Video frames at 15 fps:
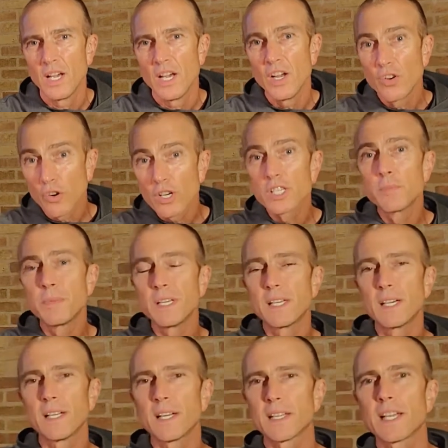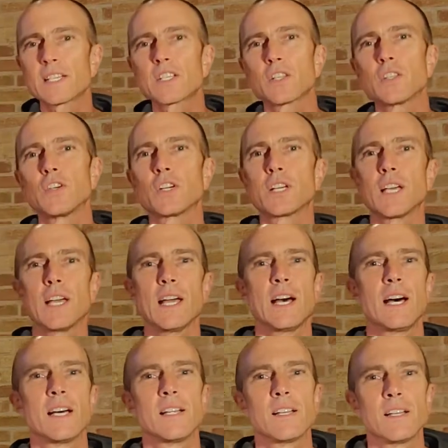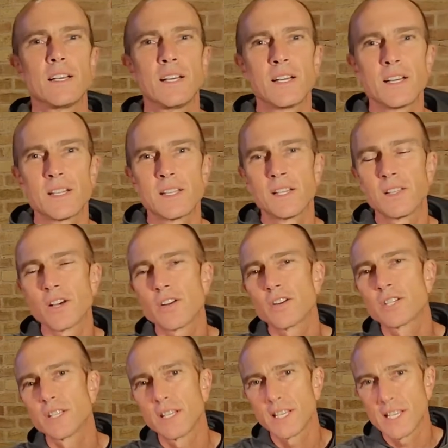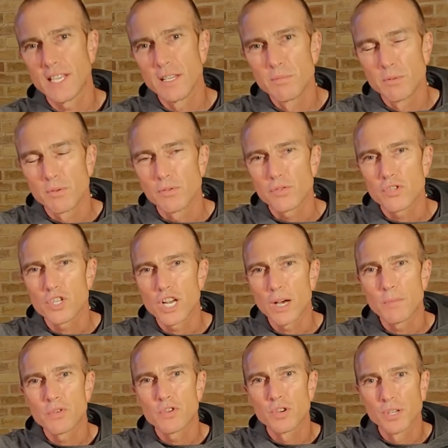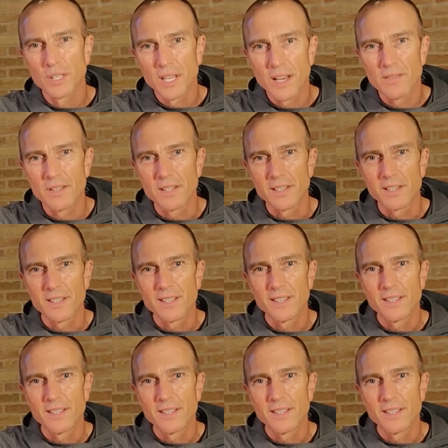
In order to begin, I'd like to look at the letter to the Hebrews, chapter 11.